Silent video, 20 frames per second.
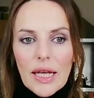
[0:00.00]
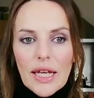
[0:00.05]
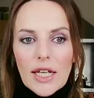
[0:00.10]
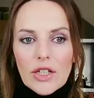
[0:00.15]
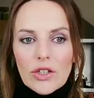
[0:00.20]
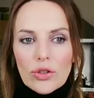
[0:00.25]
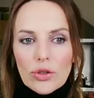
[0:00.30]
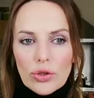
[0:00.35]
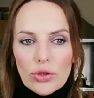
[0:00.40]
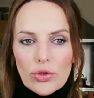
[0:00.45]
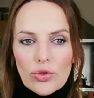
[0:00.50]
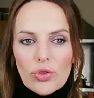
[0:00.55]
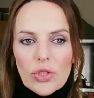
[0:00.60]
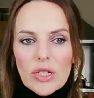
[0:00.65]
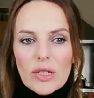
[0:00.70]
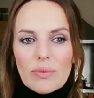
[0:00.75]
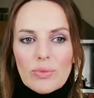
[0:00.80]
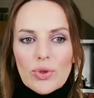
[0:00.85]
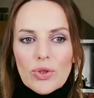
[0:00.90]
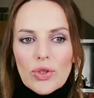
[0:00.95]
Your
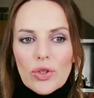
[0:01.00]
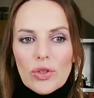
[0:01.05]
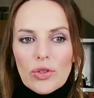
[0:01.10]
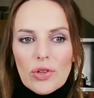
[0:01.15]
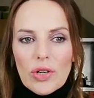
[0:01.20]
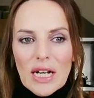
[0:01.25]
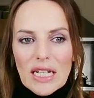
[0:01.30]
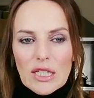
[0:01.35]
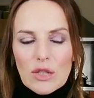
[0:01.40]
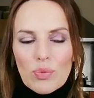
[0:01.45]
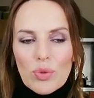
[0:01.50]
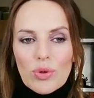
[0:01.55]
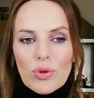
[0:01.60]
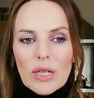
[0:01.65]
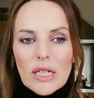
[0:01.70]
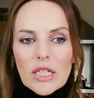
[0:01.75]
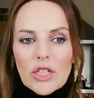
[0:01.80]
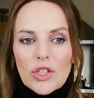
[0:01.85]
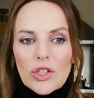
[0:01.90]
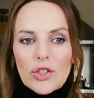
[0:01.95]
dreams, your
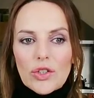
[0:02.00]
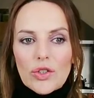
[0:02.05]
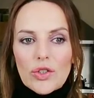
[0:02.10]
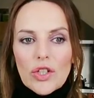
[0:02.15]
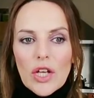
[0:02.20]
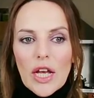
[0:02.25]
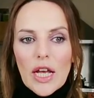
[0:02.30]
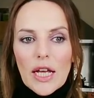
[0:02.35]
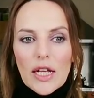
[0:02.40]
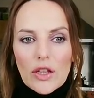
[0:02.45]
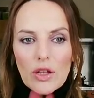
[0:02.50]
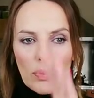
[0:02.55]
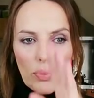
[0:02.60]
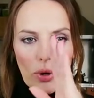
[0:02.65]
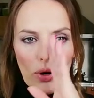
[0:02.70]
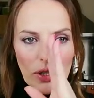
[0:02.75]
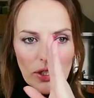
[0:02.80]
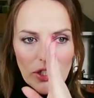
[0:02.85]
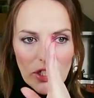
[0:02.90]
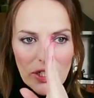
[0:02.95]
aspirations, the
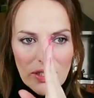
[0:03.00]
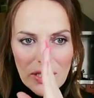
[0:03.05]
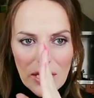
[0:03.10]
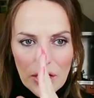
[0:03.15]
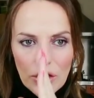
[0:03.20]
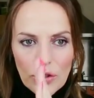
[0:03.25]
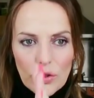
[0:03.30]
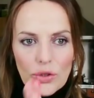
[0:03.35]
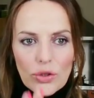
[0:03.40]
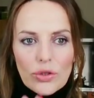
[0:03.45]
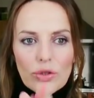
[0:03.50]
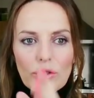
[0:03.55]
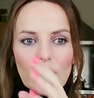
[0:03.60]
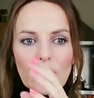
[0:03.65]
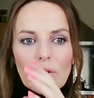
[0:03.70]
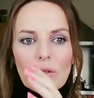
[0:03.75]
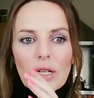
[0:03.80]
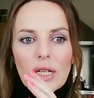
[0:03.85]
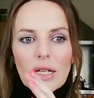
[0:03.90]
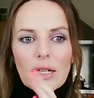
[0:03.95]
projects that you're
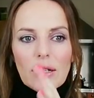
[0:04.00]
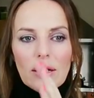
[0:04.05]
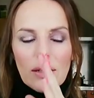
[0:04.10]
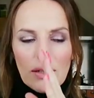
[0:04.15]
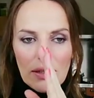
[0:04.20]
doing,